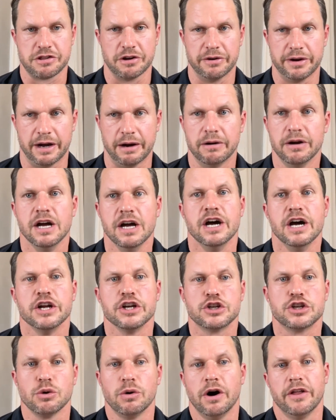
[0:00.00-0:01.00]
Now,
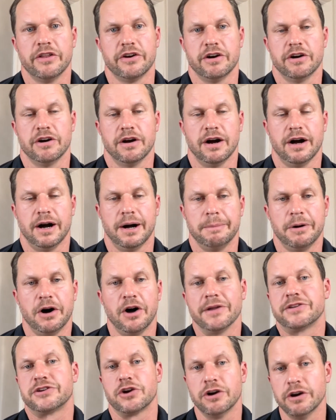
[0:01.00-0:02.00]
two other
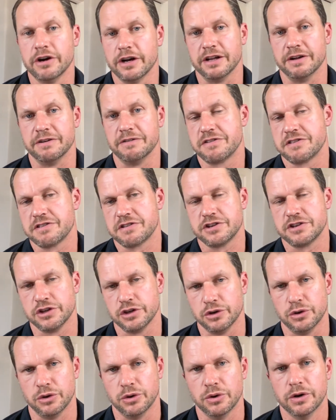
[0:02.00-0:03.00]
alternatives
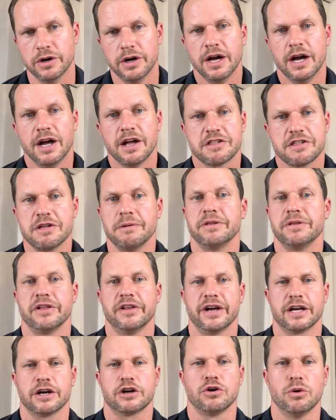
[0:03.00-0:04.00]
to something like
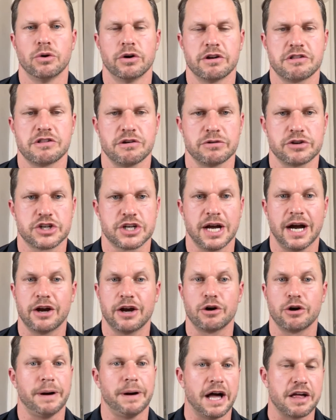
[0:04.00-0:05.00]
a cortisone shot or
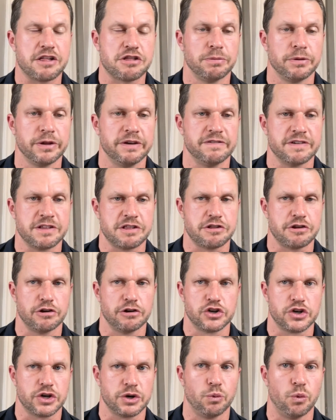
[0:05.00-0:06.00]
possibly even
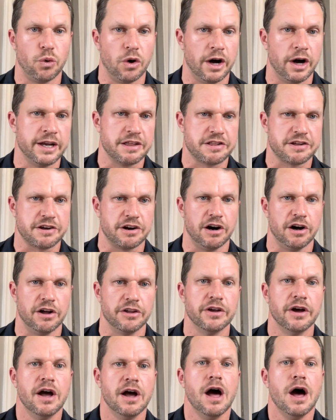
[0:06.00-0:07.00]
surgery. One is
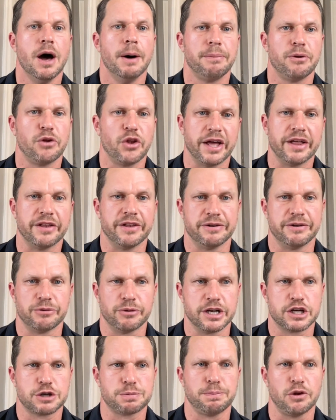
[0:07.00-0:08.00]
called
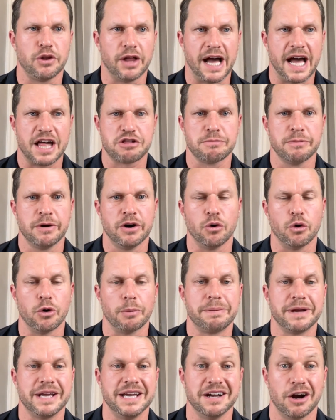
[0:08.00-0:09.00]
platelet-rich plasma, or
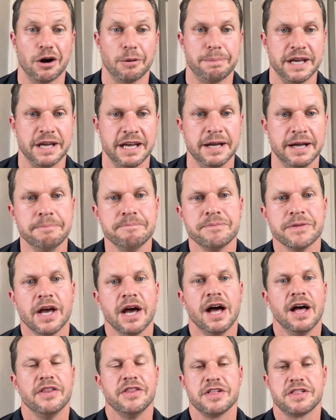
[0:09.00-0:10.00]
PRP.
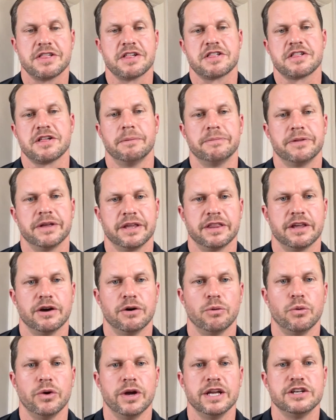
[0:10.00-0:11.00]
This is something that
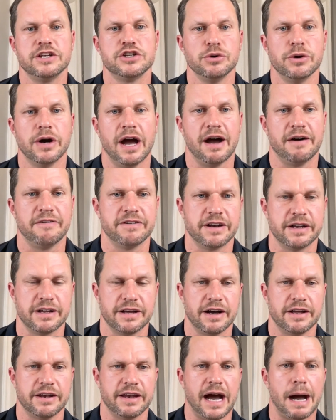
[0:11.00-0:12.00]
we do have
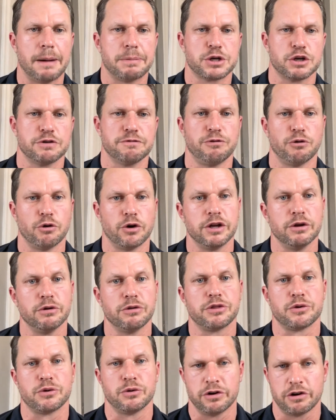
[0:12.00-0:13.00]
an option for you
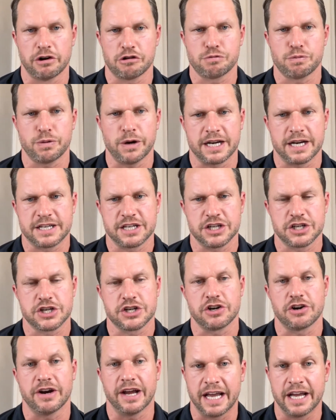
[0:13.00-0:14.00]
through nurse
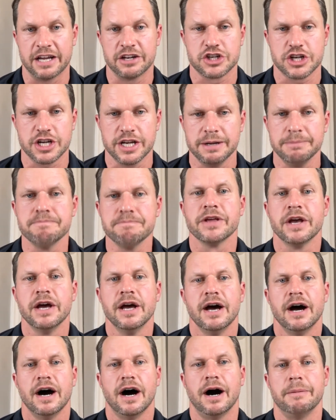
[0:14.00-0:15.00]
practitioner Angie
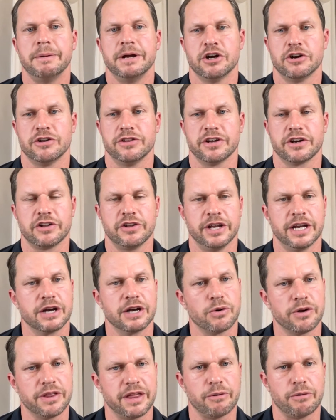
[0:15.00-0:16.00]
here in the clinic,
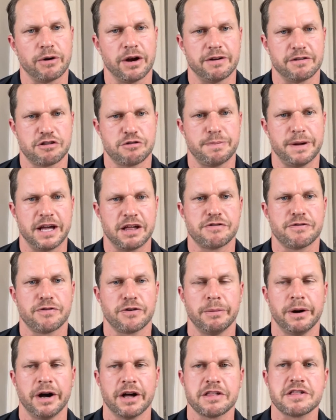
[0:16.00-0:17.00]
where they rent space from
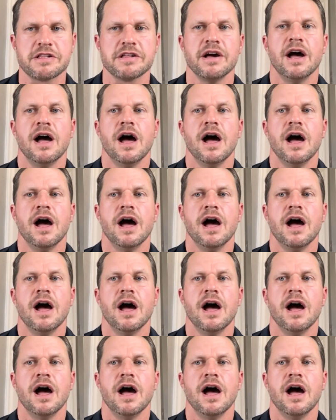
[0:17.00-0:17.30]
us.